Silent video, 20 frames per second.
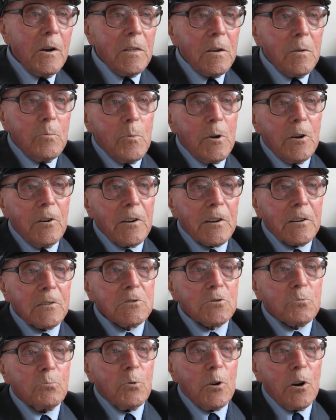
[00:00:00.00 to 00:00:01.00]
the
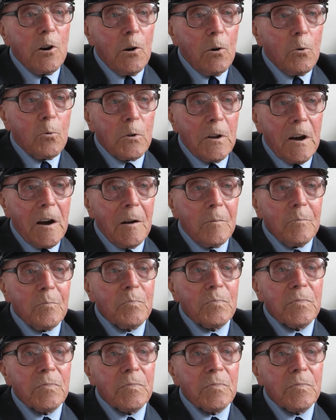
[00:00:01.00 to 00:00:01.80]
Americans were holed up,